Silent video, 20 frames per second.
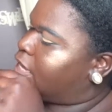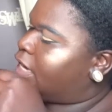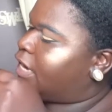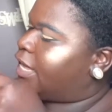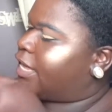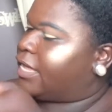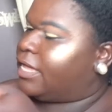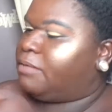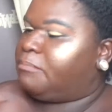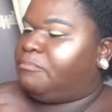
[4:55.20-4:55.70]

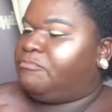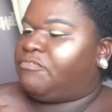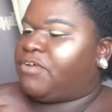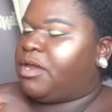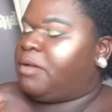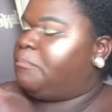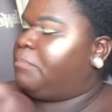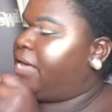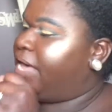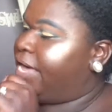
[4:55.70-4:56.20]
like a
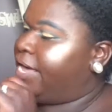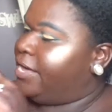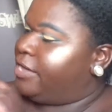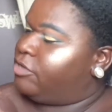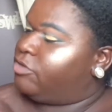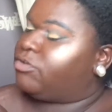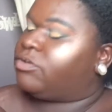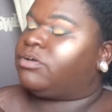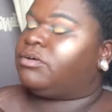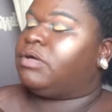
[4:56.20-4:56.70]
very
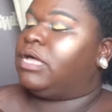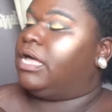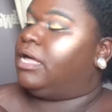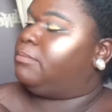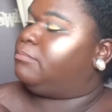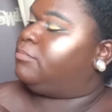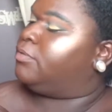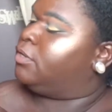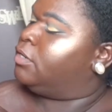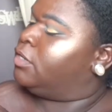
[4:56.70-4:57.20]
pale
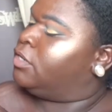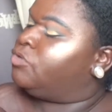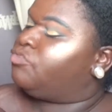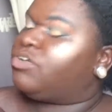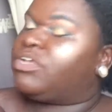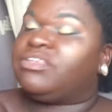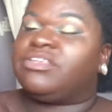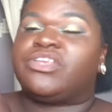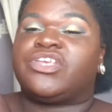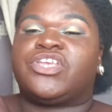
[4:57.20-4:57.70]

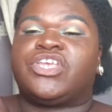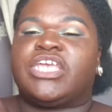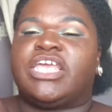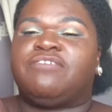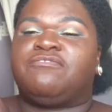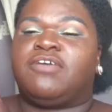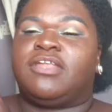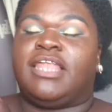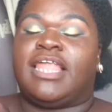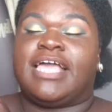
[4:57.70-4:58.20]
transition
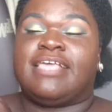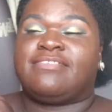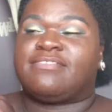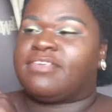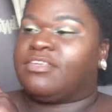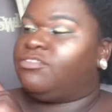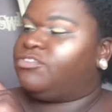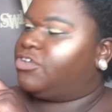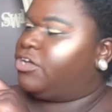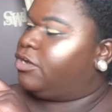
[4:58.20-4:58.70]
shade for light
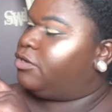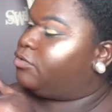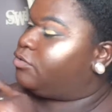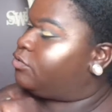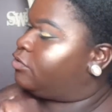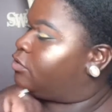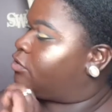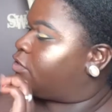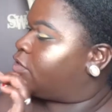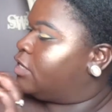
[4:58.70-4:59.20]
skin
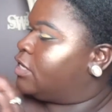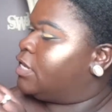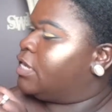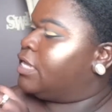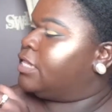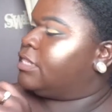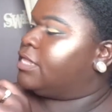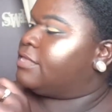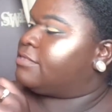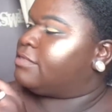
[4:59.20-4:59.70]
tones.
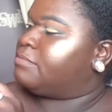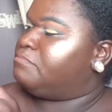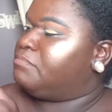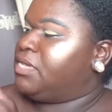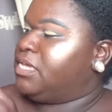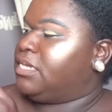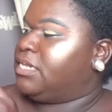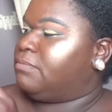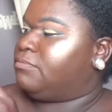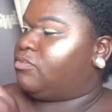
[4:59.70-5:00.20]
There's a
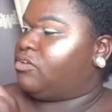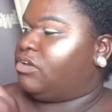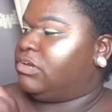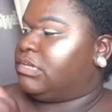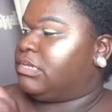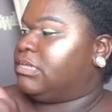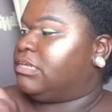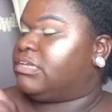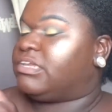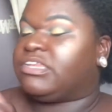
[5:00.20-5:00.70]
medium
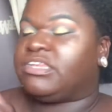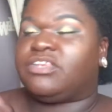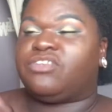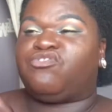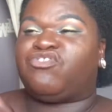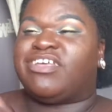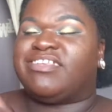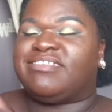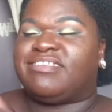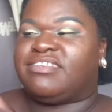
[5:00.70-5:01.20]

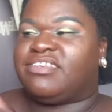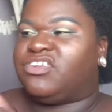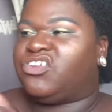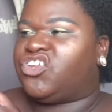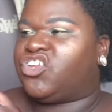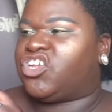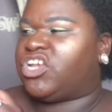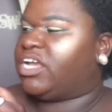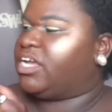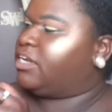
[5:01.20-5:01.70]
transition
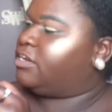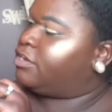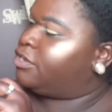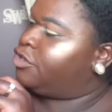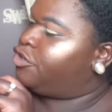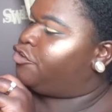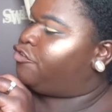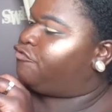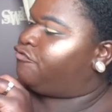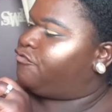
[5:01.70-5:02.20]
shade
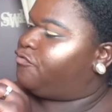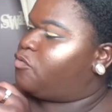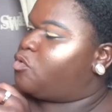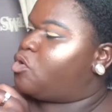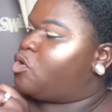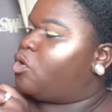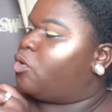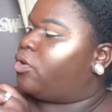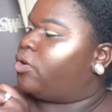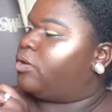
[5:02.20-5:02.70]

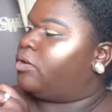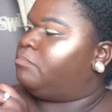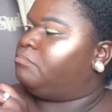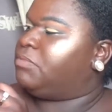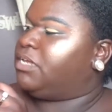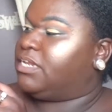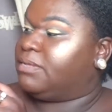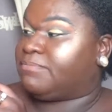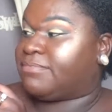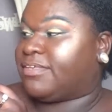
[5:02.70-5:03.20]
for
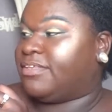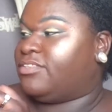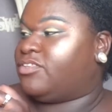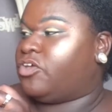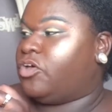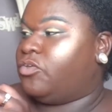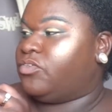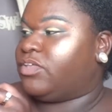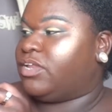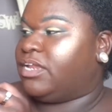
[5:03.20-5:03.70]
medium skin
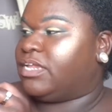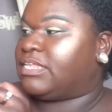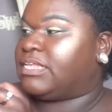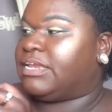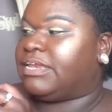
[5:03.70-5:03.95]
tones, and then there's a